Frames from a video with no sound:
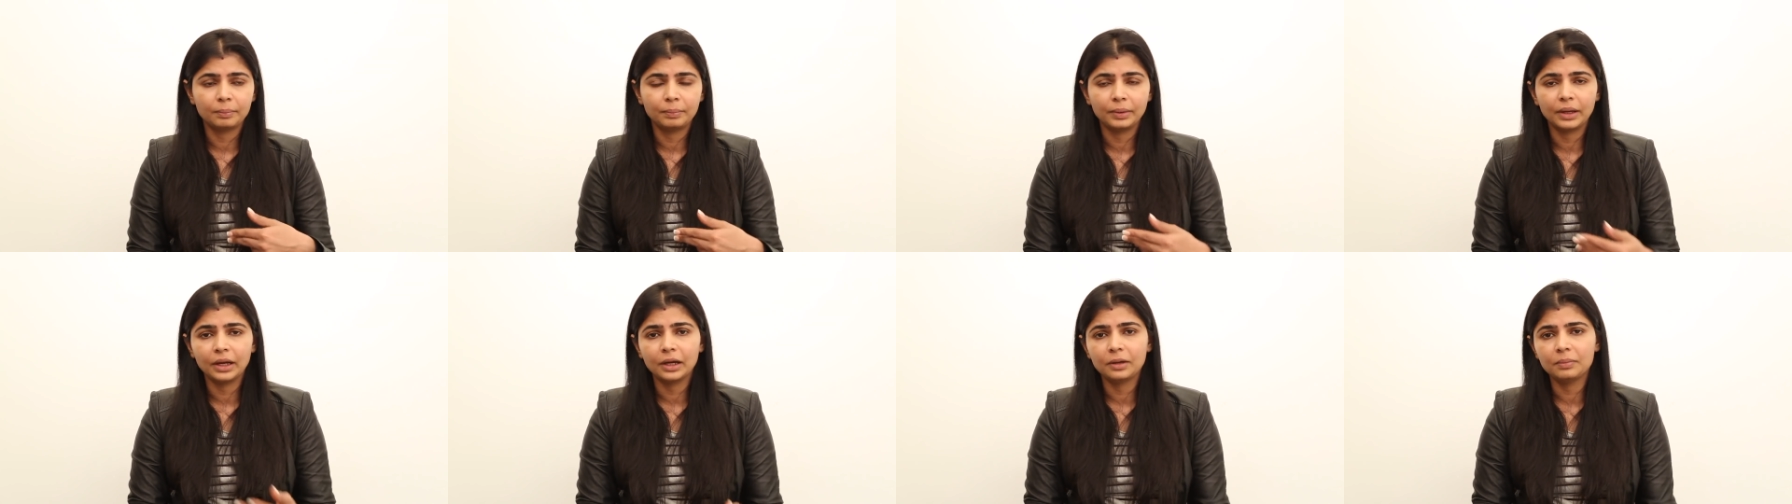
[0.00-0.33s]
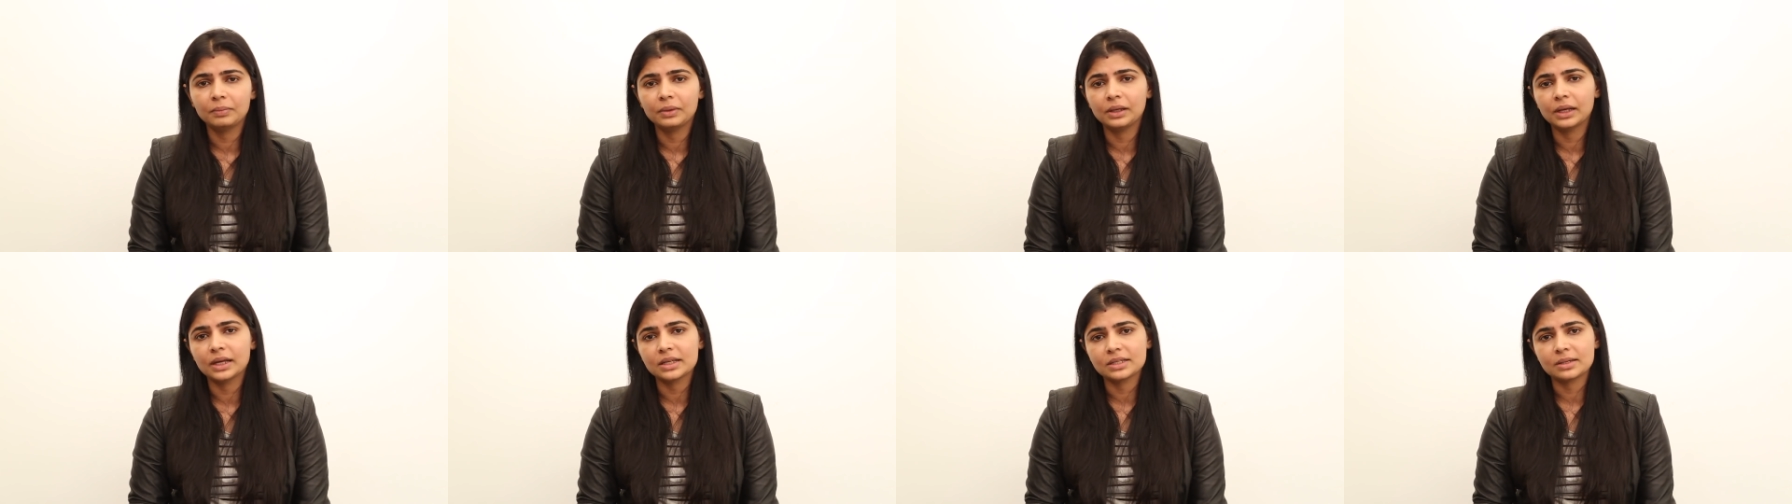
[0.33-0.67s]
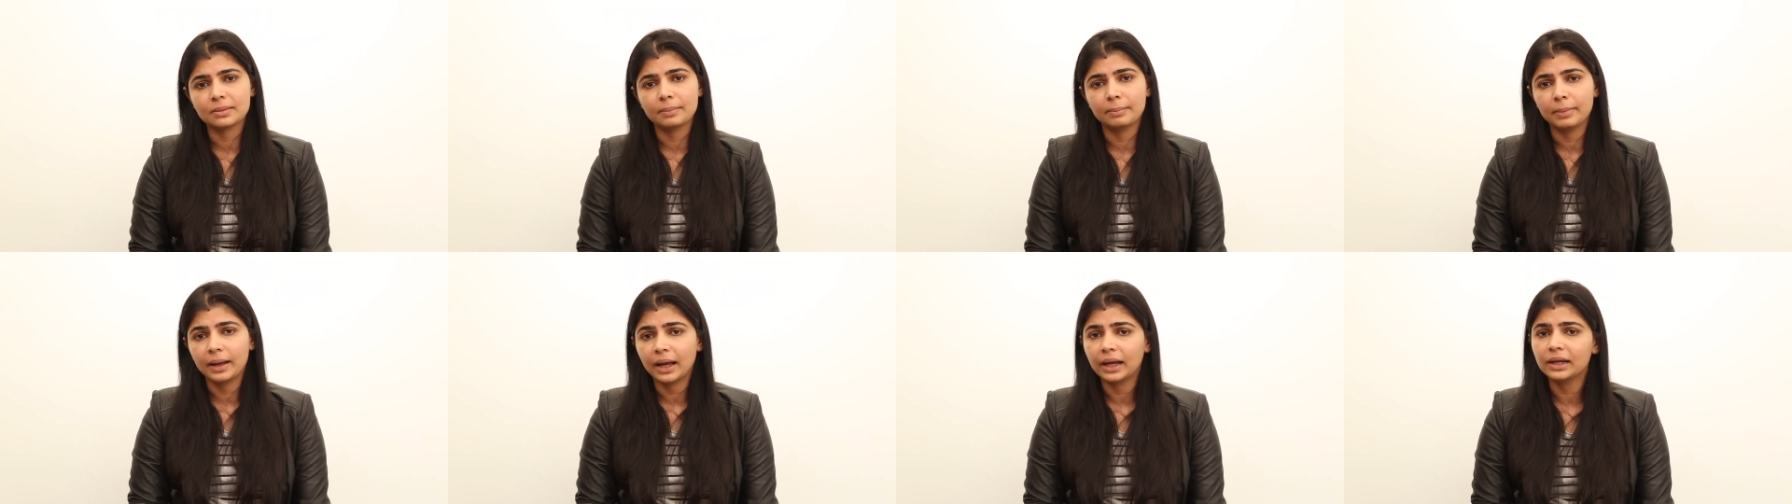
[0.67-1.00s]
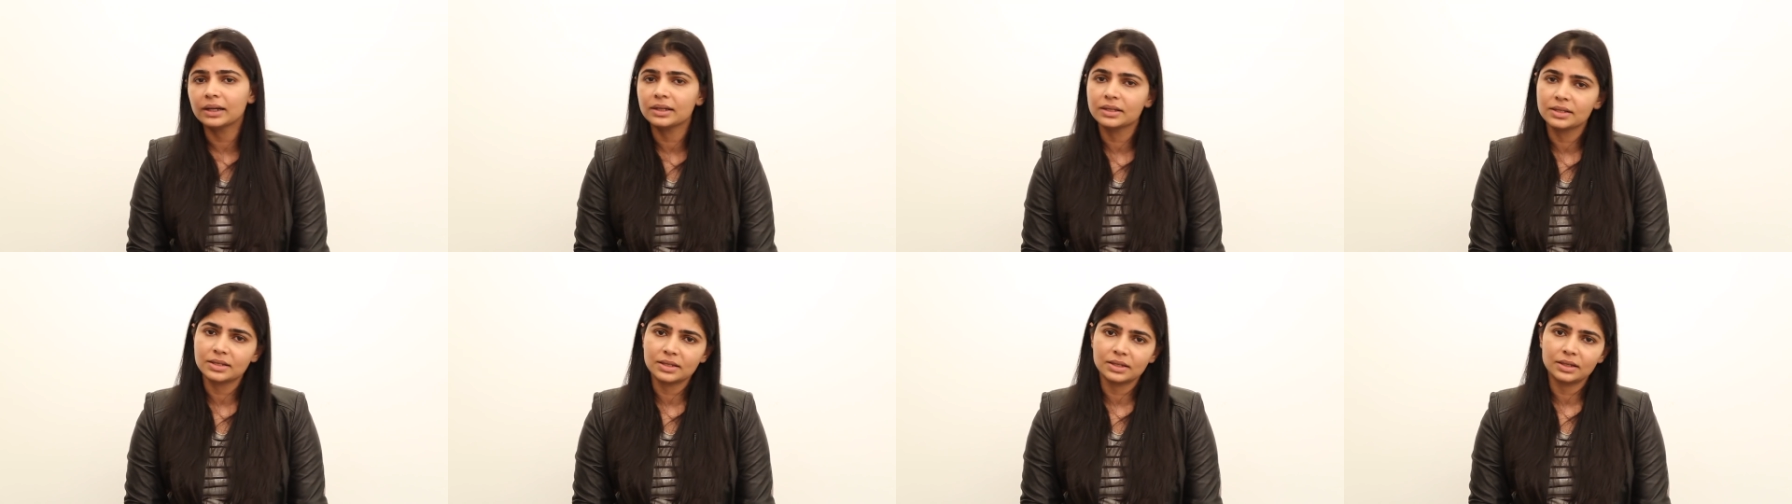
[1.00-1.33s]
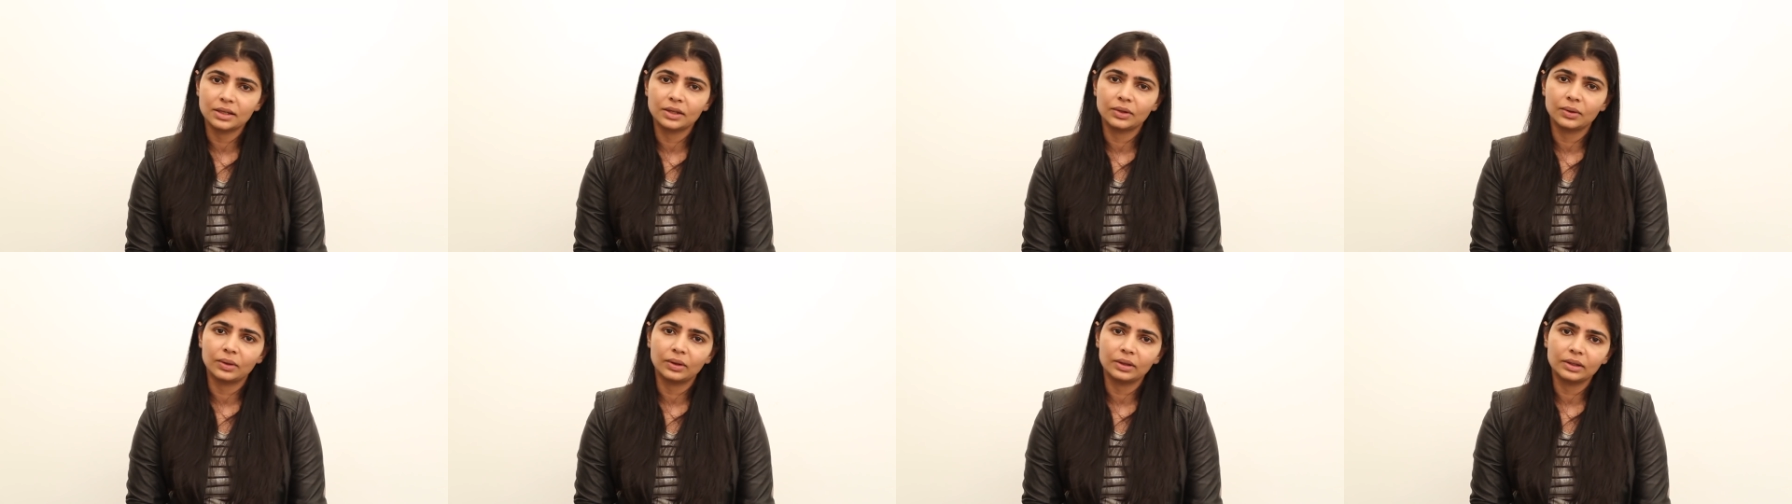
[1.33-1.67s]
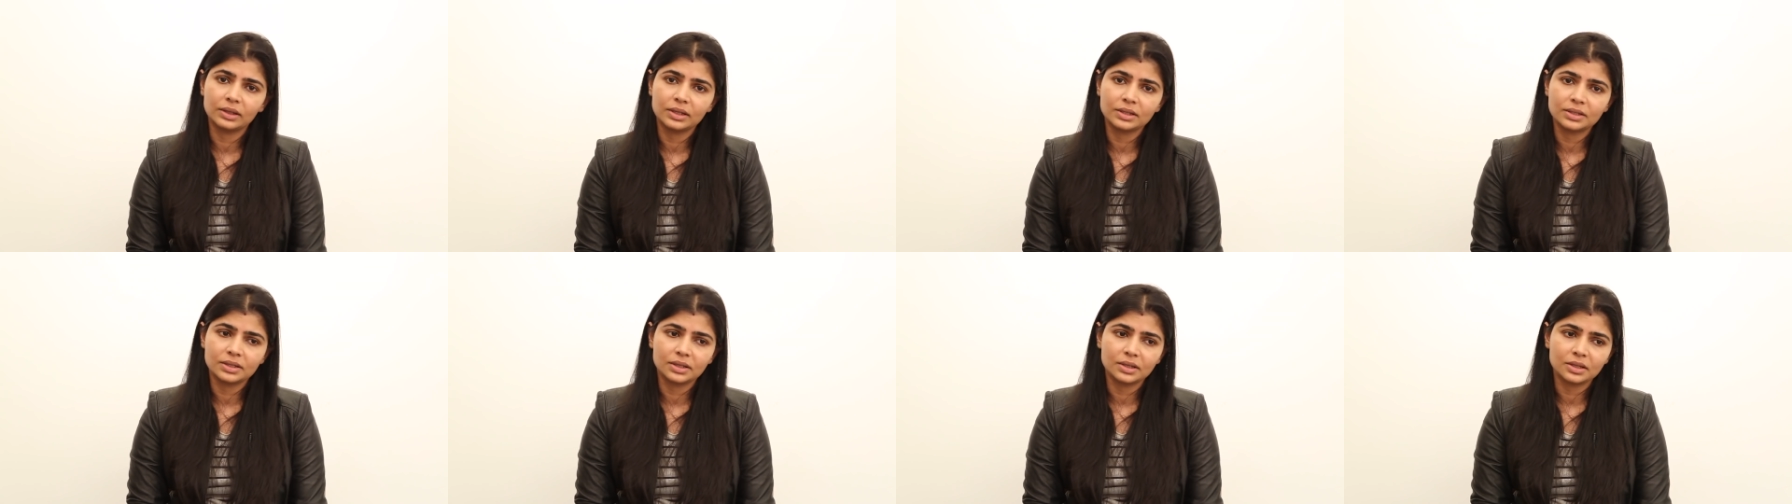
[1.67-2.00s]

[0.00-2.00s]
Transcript: paid me as a balance in all these